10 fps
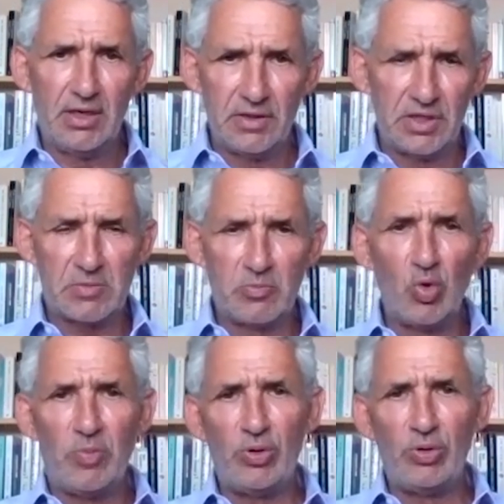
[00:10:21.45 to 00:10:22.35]
the
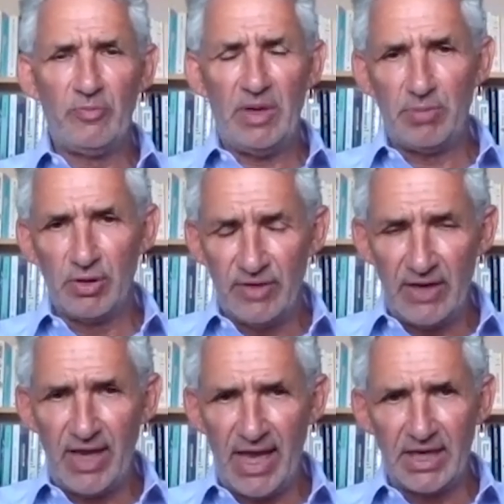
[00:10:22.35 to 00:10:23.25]
small pool of people who've
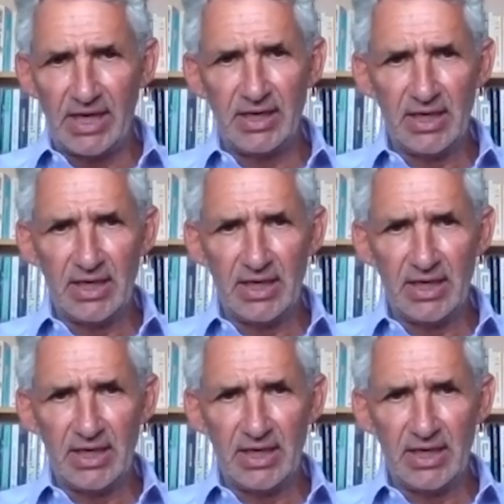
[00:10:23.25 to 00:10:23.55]
never had it